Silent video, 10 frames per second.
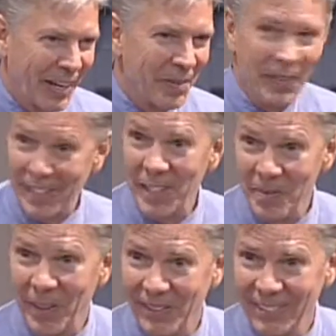when they come
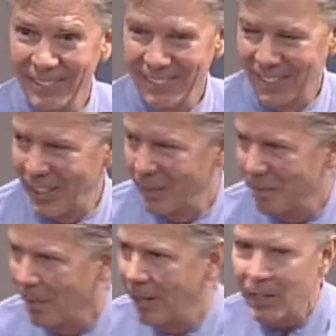out. Okay?
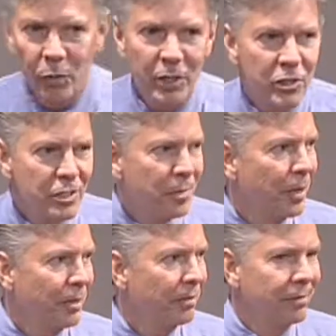Any questions
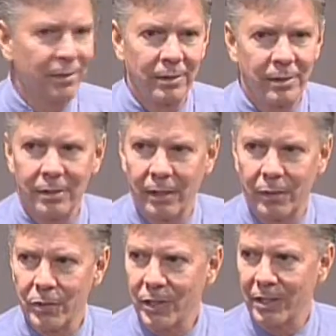about
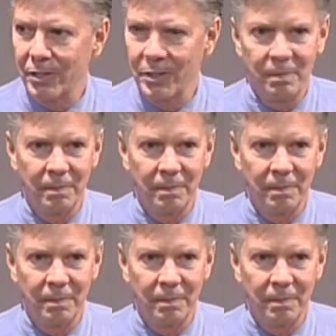heterosexism?